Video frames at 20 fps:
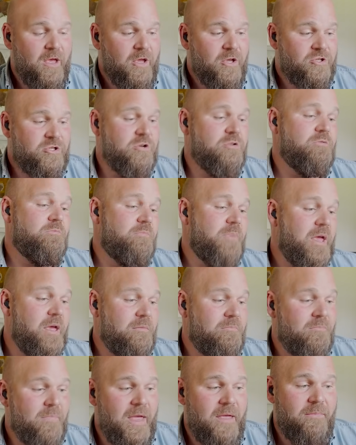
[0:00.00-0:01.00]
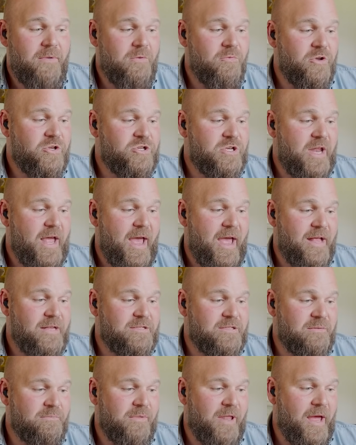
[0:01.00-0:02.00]
Shoot, man, maybe we should add
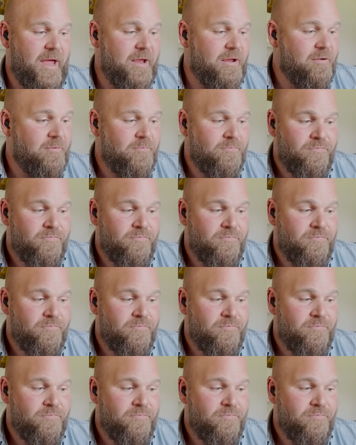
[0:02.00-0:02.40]
some like